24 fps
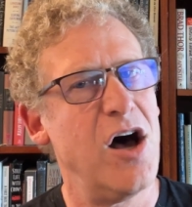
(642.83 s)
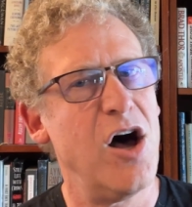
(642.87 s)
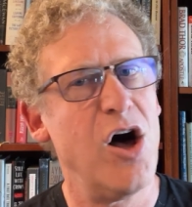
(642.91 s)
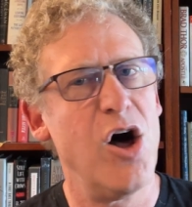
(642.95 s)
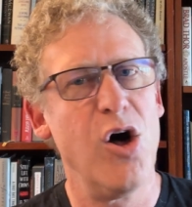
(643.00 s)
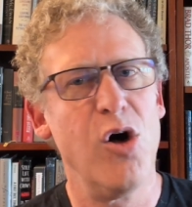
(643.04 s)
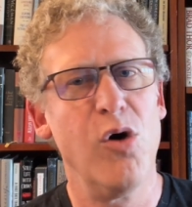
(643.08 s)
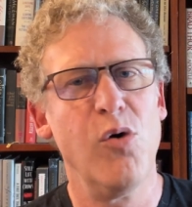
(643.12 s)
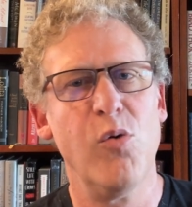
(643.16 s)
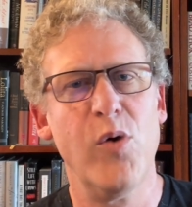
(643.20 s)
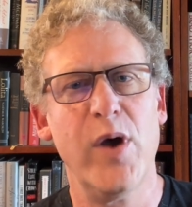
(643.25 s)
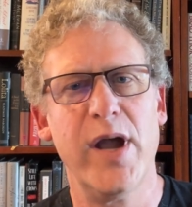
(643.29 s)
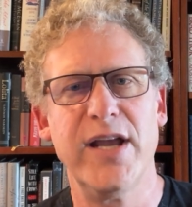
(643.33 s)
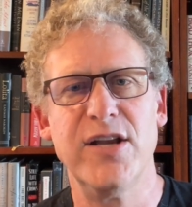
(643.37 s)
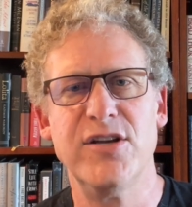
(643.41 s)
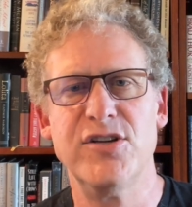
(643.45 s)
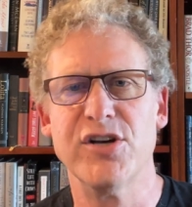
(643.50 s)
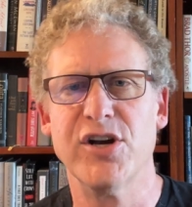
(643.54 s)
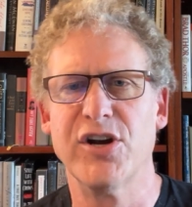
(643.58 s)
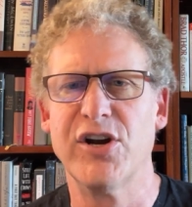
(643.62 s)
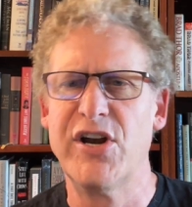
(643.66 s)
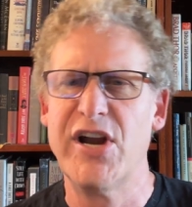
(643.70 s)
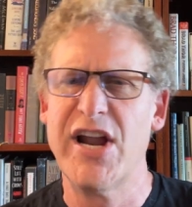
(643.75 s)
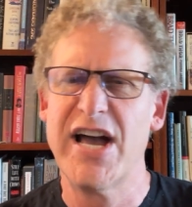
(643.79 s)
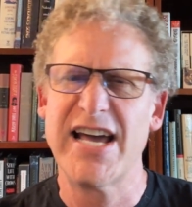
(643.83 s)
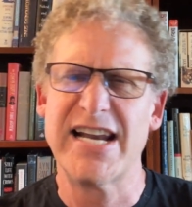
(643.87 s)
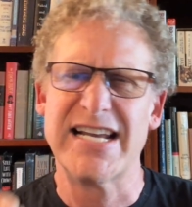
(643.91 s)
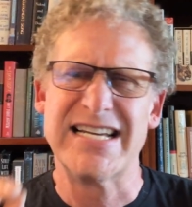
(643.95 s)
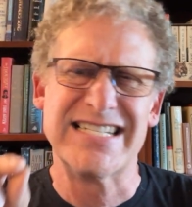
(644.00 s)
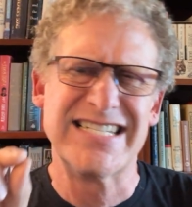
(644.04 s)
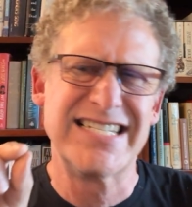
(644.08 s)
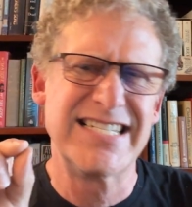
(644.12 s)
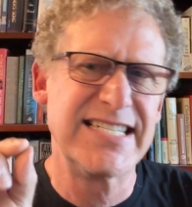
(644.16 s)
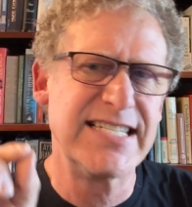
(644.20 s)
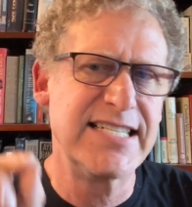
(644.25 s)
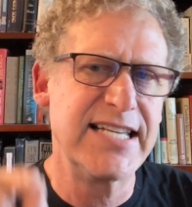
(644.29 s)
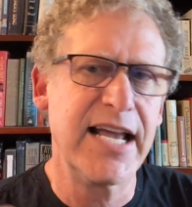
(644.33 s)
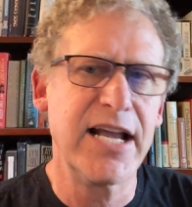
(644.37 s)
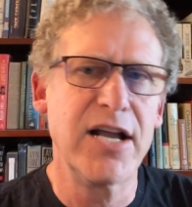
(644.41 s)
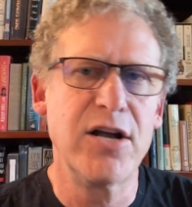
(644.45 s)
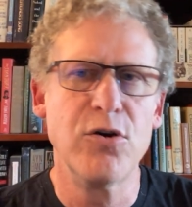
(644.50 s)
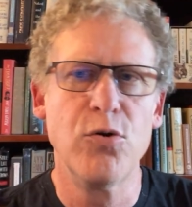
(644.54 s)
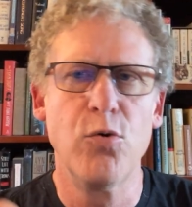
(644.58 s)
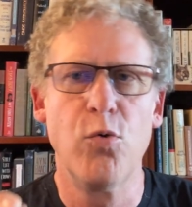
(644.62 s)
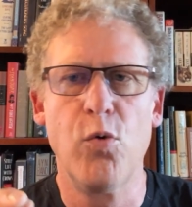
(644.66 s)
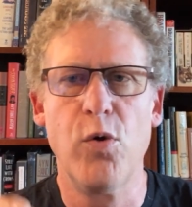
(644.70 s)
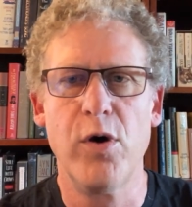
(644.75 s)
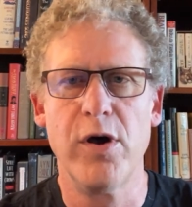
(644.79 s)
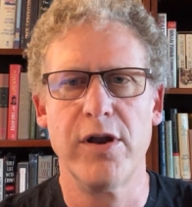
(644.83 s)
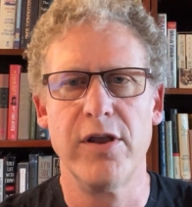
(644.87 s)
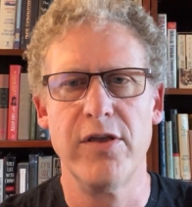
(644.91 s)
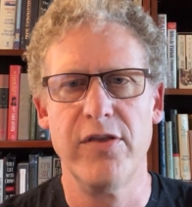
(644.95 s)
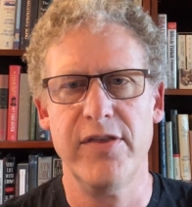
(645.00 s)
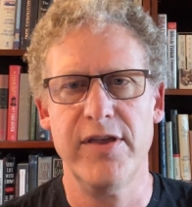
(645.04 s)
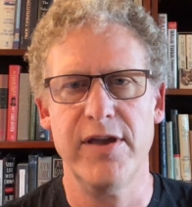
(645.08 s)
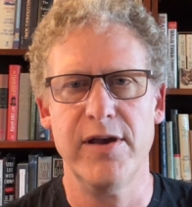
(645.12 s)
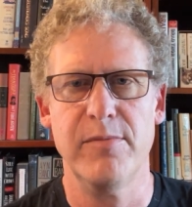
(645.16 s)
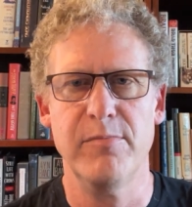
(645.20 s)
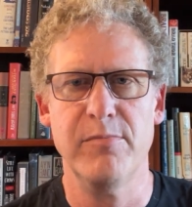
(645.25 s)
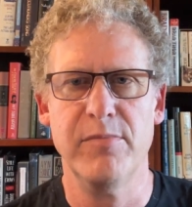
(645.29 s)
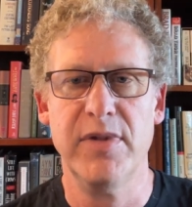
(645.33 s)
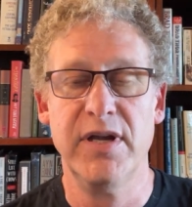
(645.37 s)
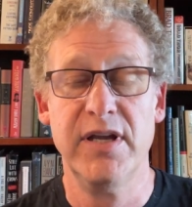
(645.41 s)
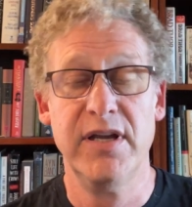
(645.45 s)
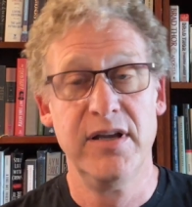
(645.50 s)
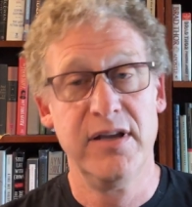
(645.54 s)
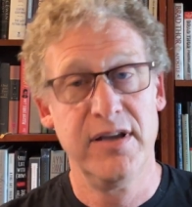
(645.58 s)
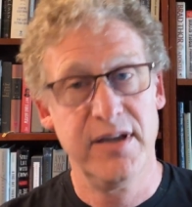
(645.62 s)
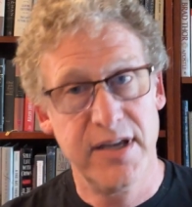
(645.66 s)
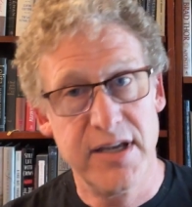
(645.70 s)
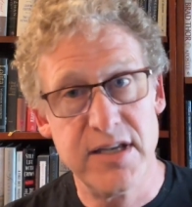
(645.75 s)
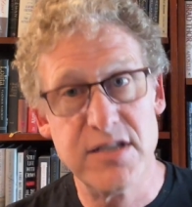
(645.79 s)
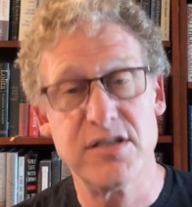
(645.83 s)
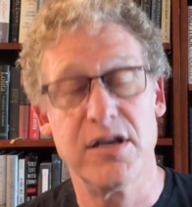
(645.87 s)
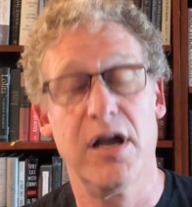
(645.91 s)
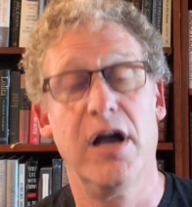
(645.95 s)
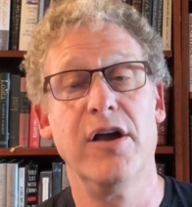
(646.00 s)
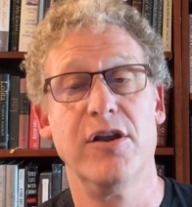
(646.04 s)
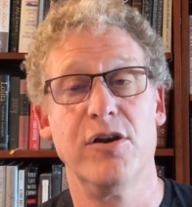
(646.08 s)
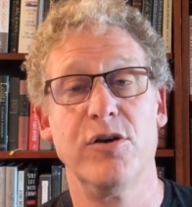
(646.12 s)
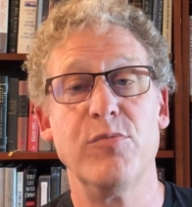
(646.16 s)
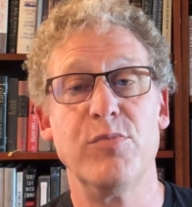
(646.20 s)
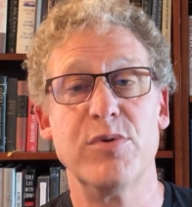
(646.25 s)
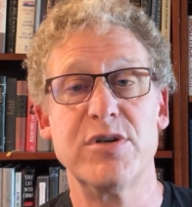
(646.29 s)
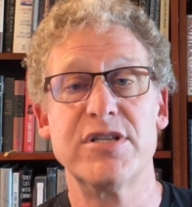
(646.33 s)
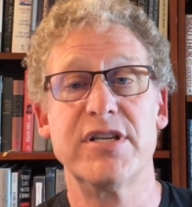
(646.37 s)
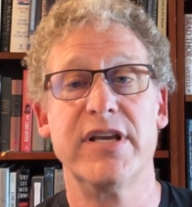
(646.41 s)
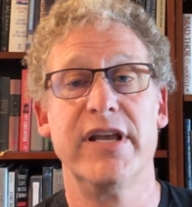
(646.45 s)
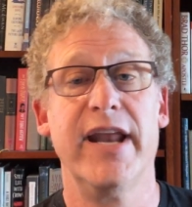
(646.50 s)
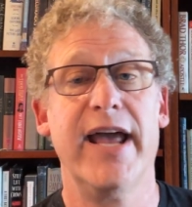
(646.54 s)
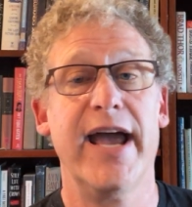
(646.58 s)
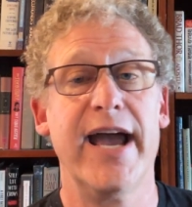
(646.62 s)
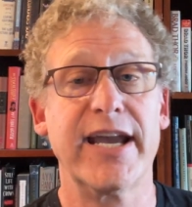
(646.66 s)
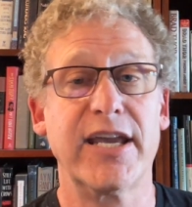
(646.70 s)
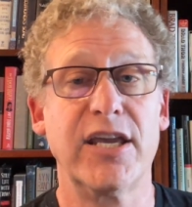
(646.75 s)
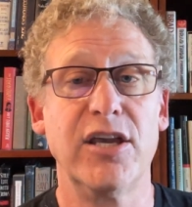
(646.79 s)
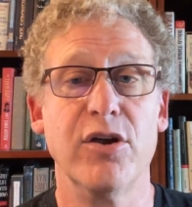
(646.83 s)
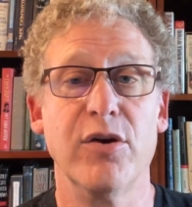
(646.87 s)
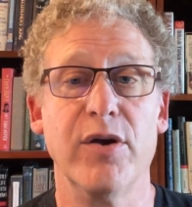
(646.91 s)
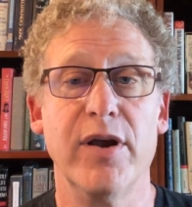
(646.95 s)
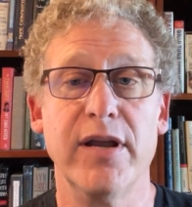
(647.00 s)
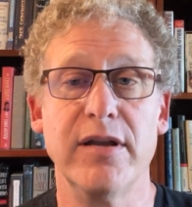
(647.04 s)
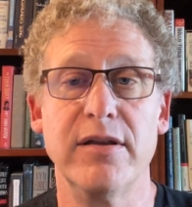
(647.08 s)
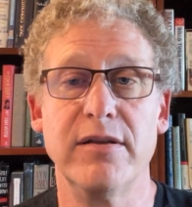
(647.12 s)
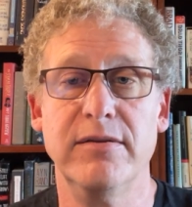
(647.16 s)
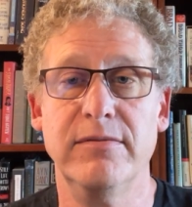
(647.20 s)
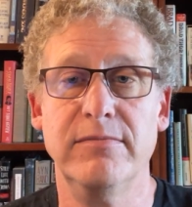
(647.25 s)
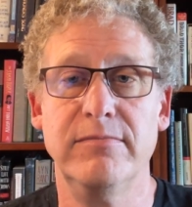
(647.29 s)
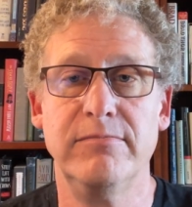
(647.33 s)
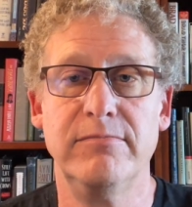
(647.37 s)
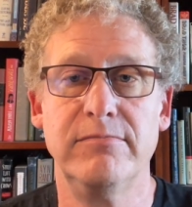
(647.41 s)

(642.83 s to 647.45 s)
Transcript: I'll wager not a single one of them is 100% accurate.